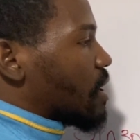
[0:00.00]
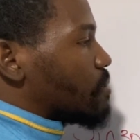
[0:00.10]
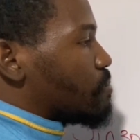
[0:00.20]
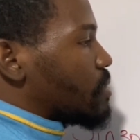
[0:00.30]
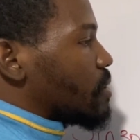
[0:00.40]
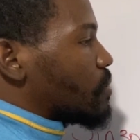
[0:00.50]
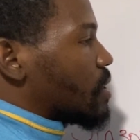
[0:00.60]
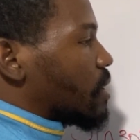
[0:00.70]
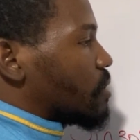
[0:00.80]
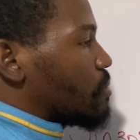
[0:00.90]
And P would
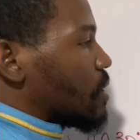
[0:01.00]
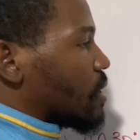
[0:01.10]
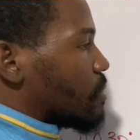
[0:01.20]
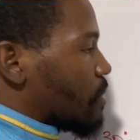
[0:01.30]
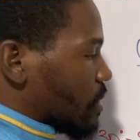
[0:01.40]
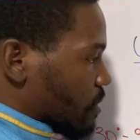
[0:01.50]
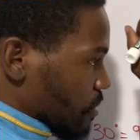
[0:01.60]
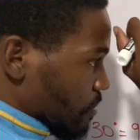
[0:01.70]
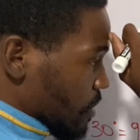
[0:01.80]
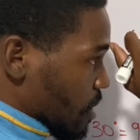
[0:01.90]
have to be at the bottom,
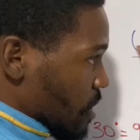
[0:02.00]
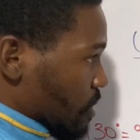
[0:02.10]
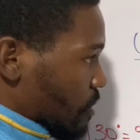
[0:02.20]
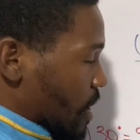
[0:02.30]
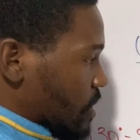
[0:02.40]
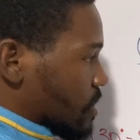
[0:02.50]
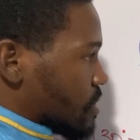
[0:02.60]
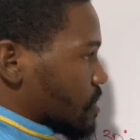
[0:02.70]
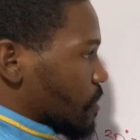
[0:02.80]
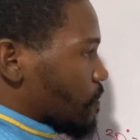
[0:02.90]
right?
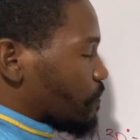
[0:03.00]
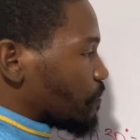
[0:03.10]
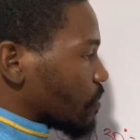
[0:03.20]
So